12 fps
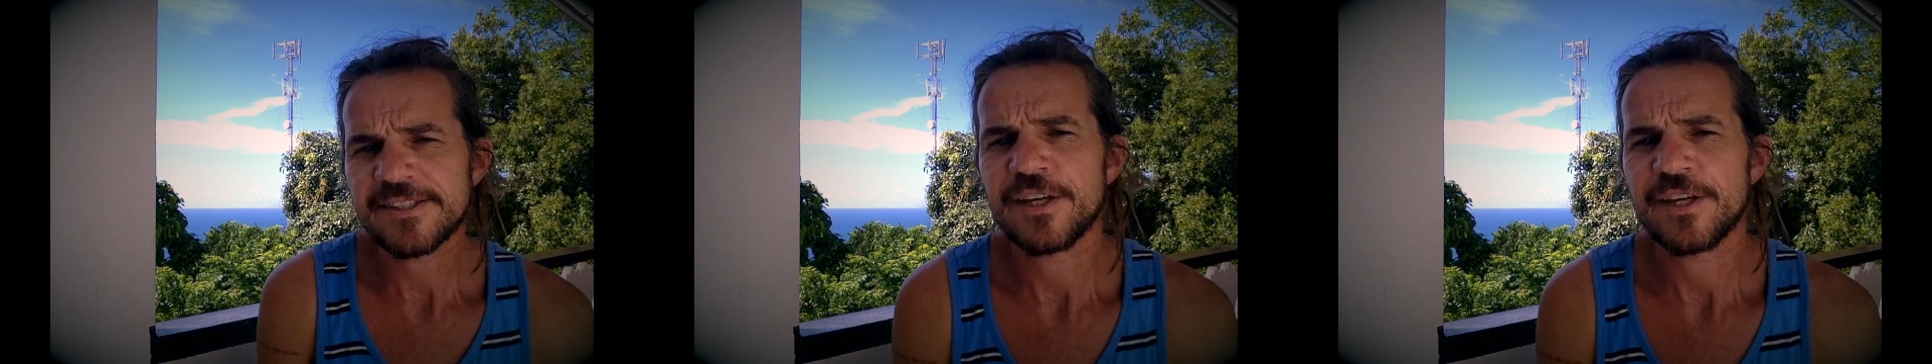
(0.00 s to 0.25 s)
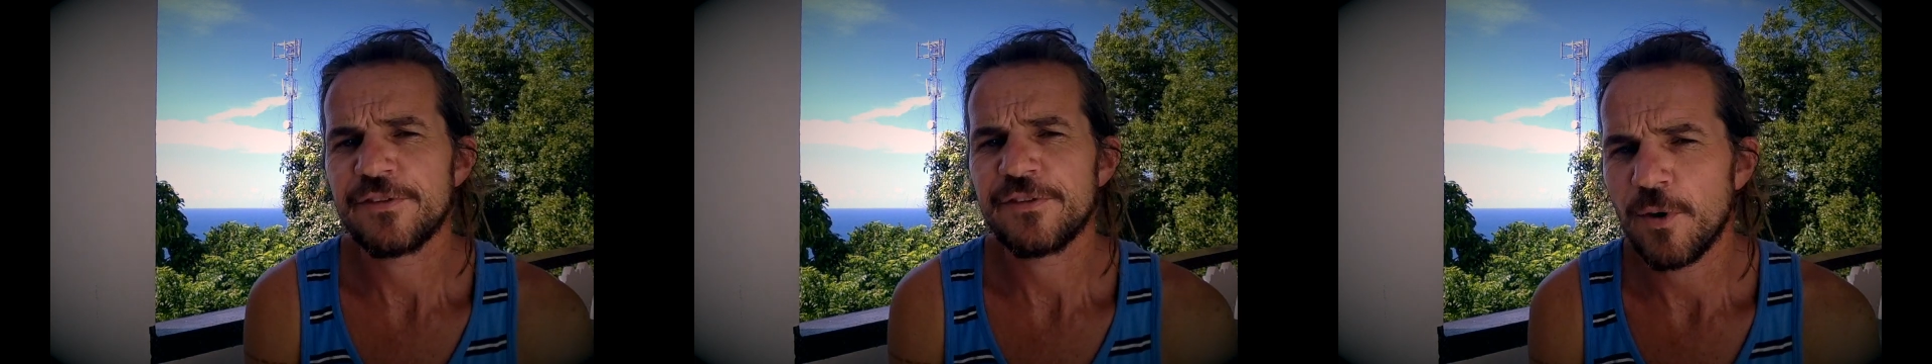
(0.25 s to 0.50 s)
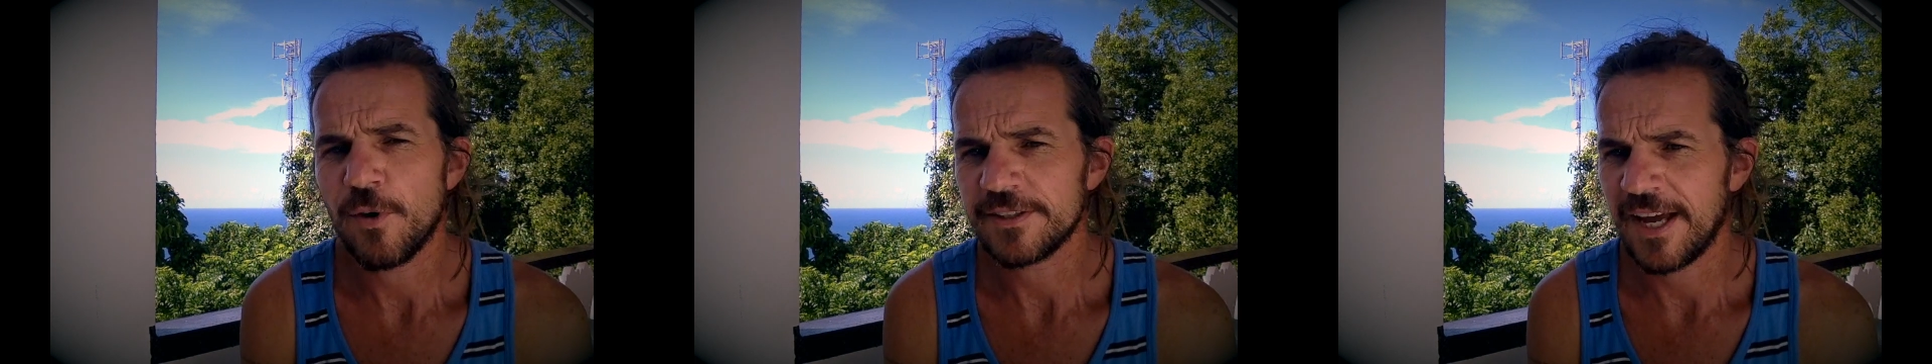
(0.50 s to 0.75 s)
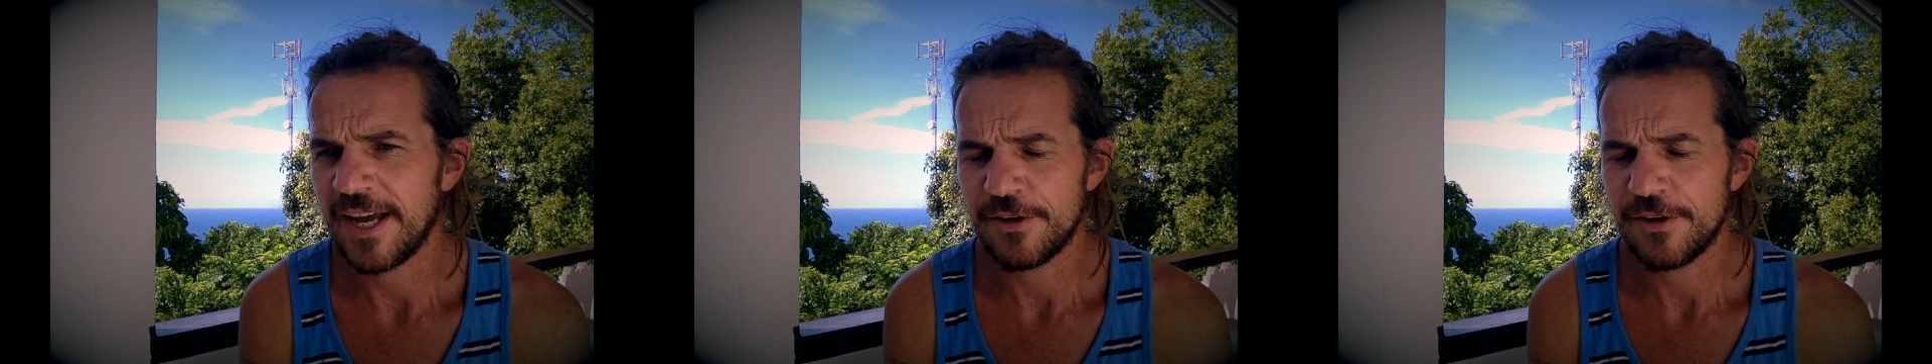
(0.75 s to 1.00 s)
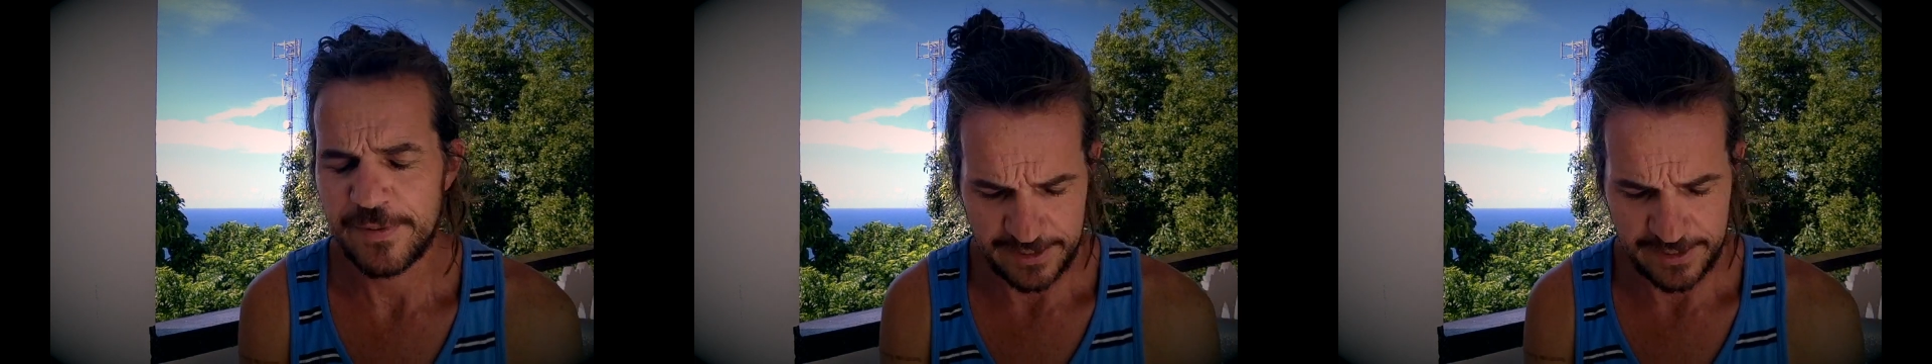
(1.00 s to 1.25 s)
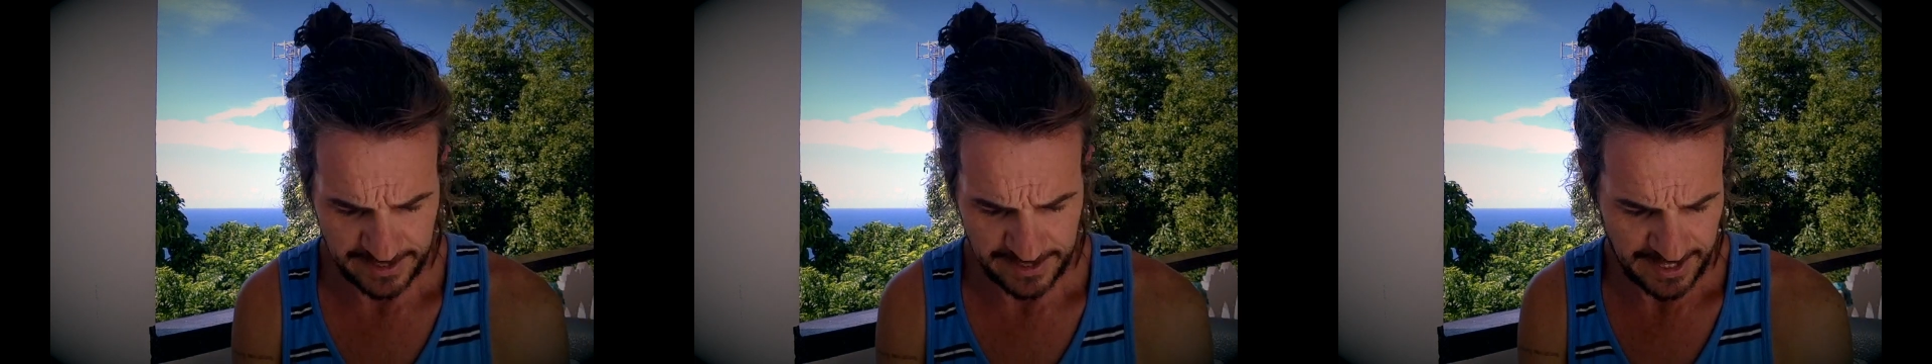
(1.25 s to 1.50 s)
if you walk down the beach,
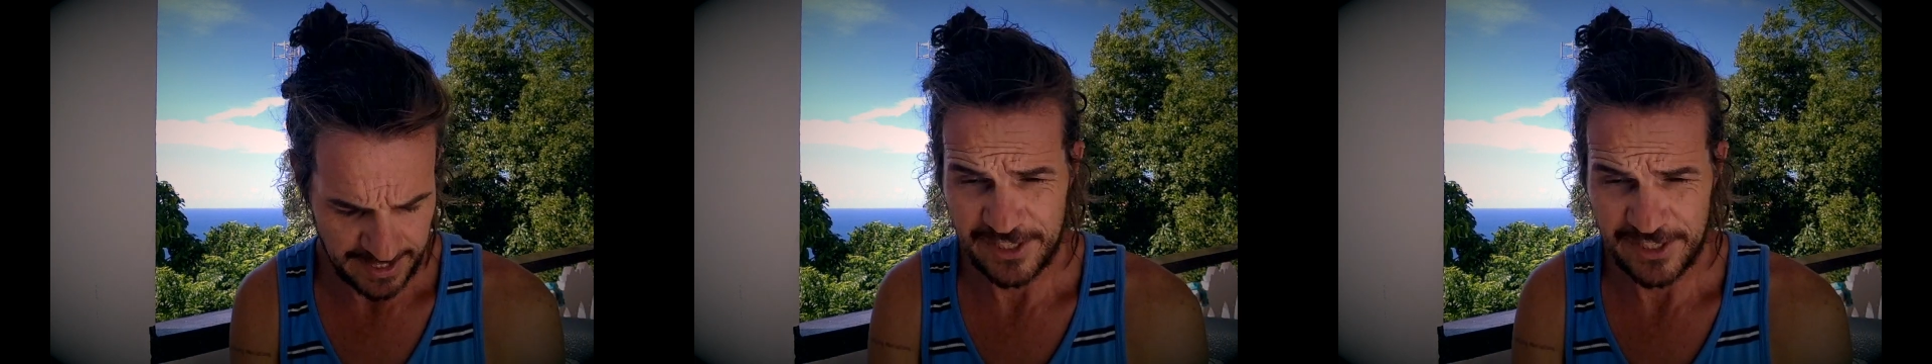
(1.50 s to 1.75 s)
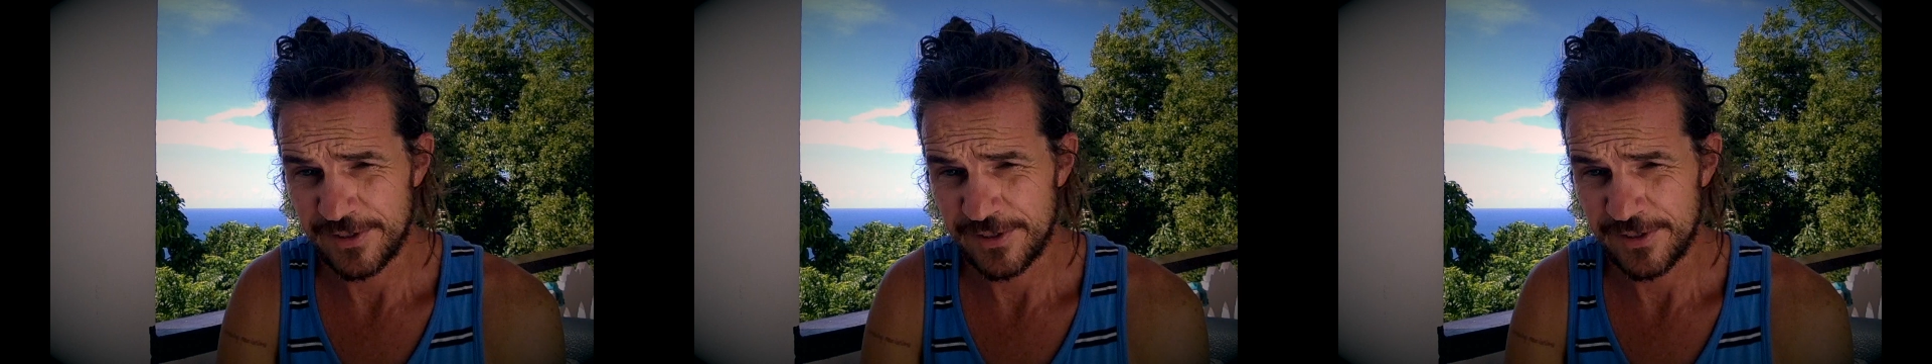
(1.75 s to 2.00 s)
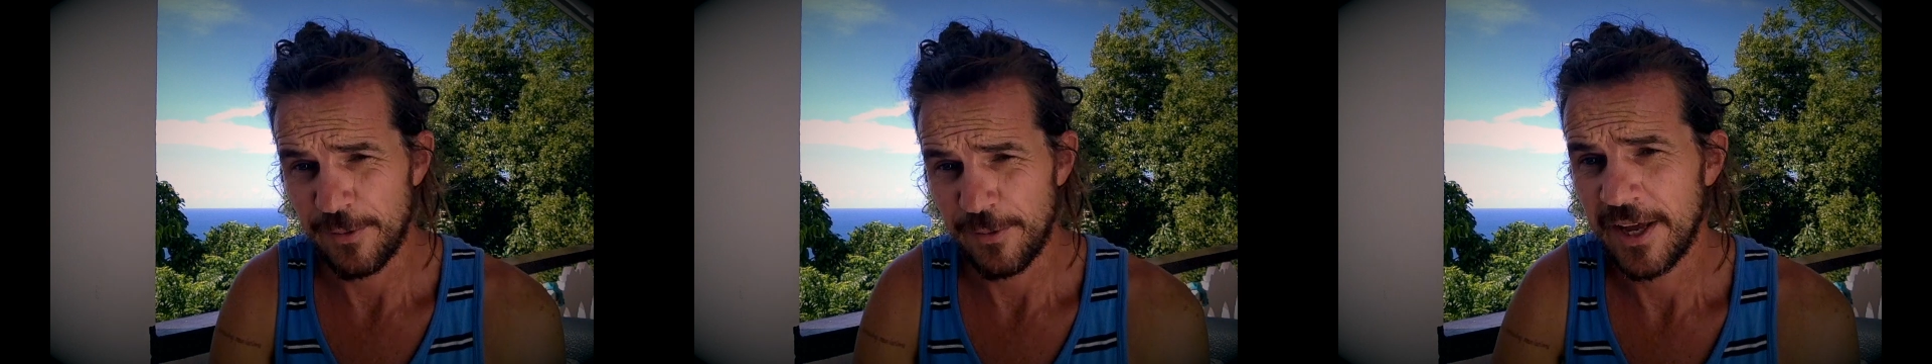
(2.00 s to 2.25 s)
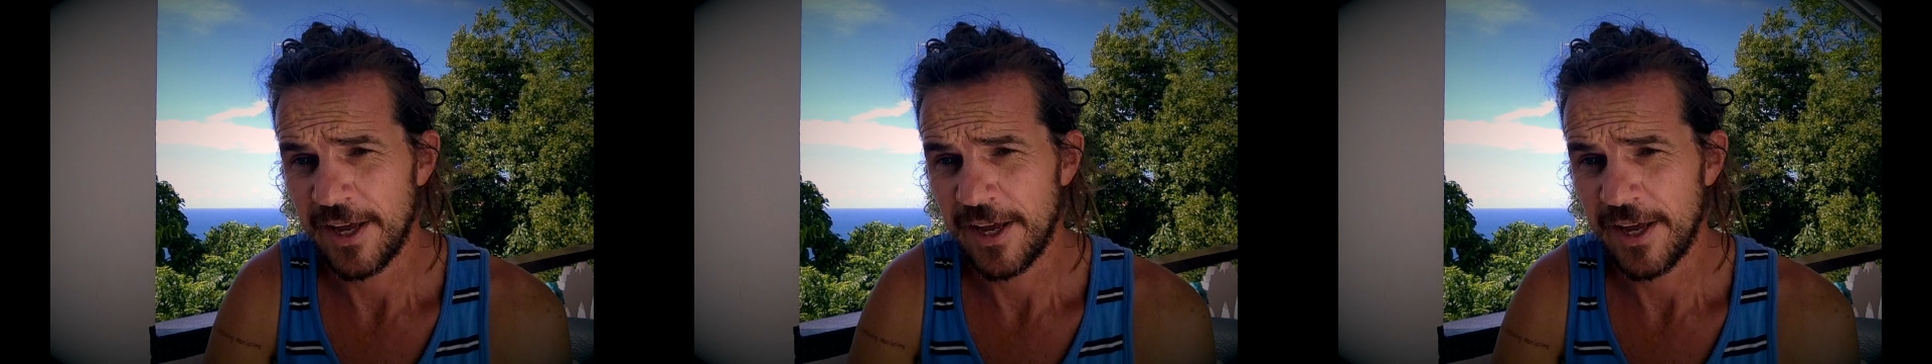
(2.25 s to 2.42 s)
there's H Hotel where